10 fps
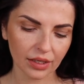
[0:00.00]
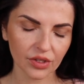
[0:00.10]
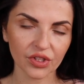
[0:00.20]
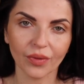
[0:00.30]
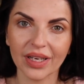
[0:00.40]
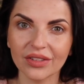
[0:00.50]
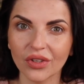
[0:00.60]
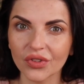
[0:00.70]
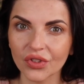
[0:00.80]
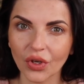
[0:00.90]
so I
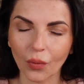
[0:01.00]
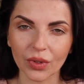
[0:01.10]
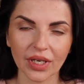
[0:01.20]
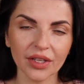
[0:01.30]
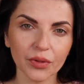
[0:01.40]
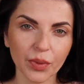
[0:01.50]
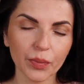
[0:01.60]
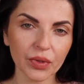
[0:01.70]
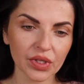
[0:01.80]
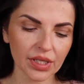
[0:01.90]
don't know what other
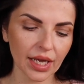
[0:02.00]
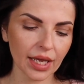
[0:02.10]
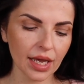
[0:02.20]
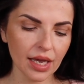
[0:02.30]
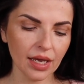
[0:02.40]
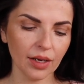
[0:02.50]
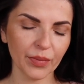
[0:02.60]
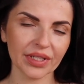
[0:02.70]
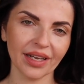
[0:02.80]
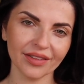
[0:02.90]
people say,
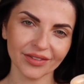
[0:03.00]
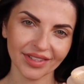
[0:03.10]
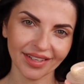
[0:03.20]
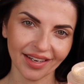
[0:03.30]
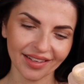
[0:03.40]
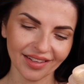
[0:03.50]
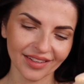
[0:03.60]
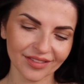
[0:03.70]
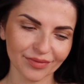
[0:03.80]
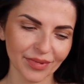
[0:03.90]
but already I
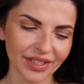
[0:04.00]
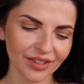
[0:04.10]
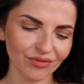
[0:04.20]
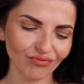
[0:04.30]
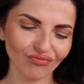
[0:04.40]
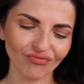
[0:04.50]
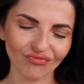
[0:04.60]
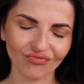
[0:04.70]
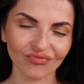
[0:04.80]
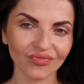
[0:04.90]
love my
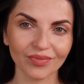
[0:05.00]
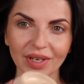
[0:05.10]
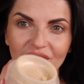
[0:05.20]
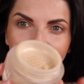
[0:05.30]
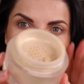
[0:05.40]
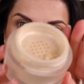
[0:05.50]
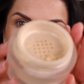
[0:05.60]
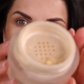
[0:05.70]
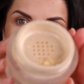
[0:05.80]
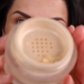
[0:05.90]
my
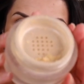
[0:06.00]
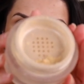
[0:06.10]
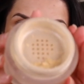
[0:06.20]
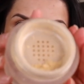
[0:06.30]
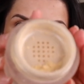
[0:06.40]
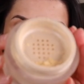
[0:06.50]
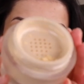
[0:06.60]
JACLYN. You see, this is the